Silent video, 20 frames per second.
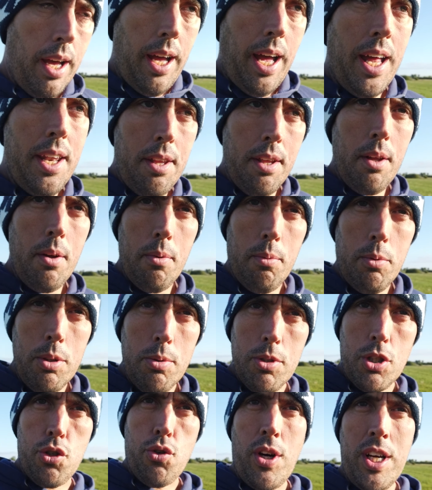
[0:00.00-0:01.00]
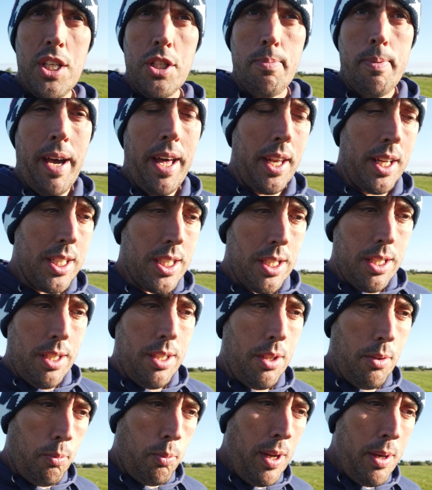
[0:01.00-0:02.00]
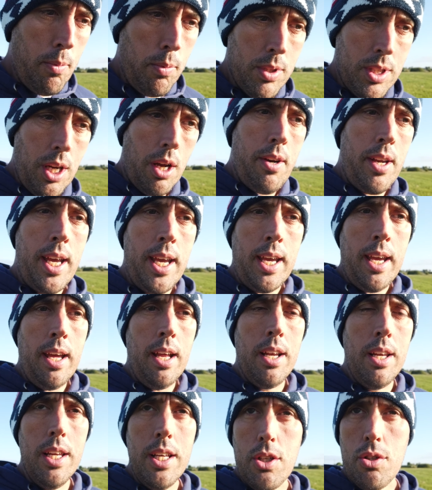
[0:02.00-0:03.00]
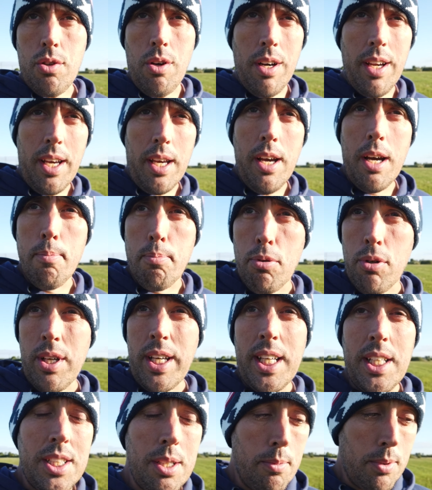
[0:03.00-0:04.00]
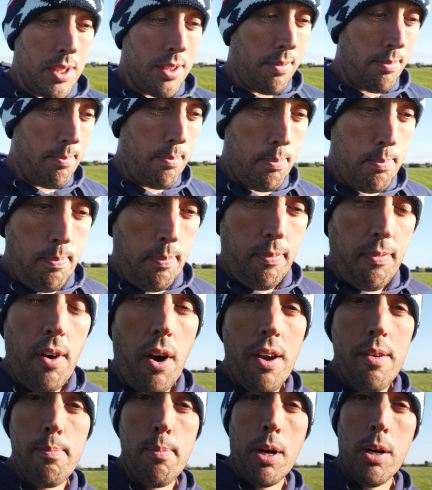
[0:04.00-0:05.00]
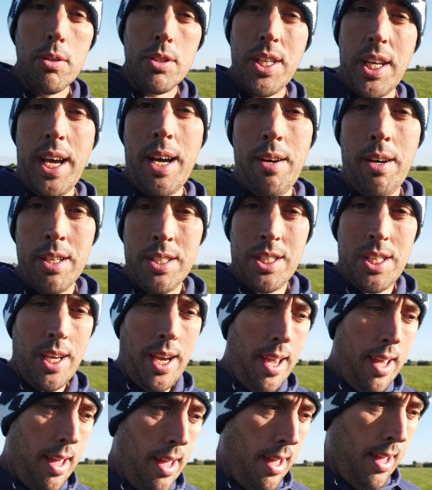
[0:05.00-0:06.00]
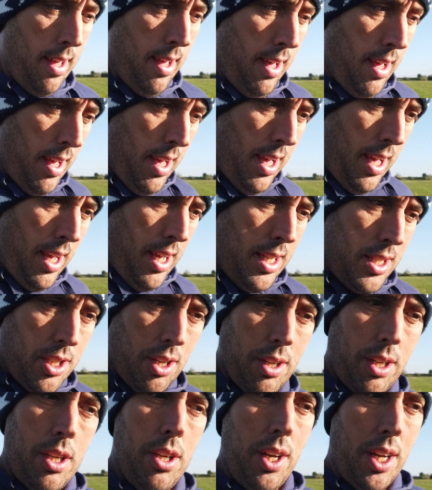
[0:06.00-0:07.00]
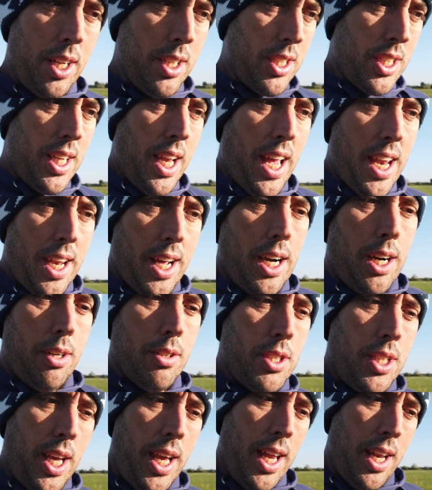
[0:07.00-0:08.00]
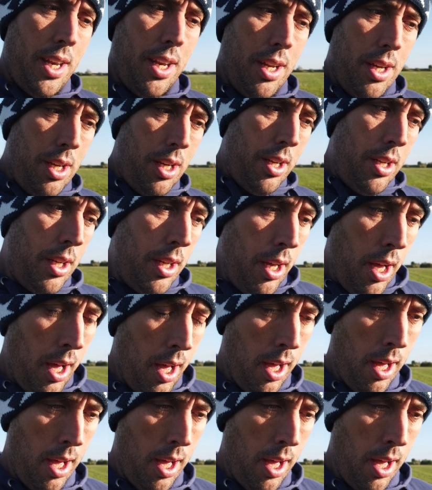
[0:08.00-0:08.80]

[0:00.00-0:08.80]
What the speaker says: And what was strange about this, the wind was only literally a breeze. It was 5 miles an hour, I'd say. So I couldn't understand that. I was getting the